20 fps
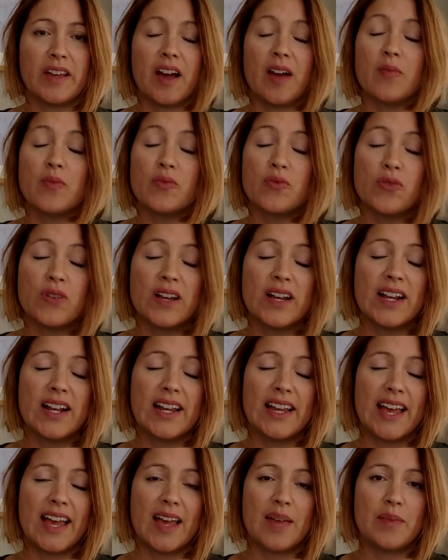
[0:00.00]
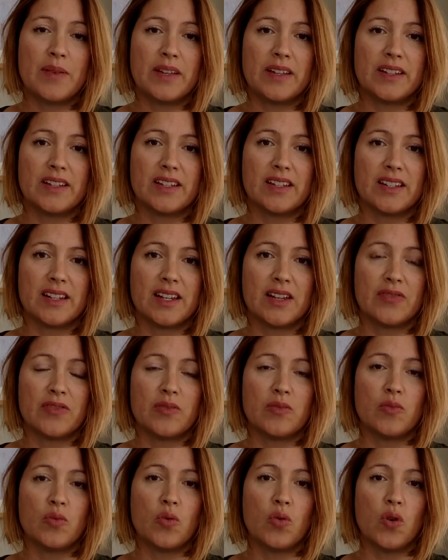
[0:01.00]
I'm really happy to deliver
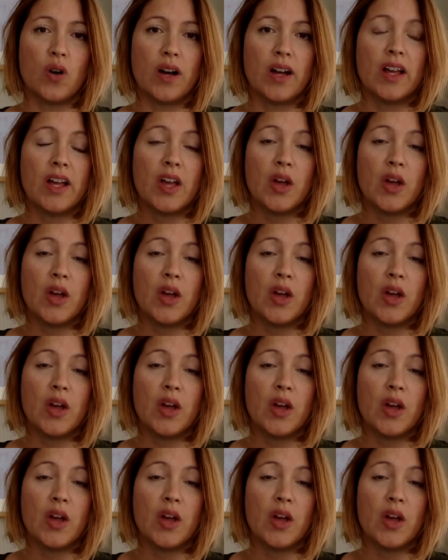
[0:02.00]
more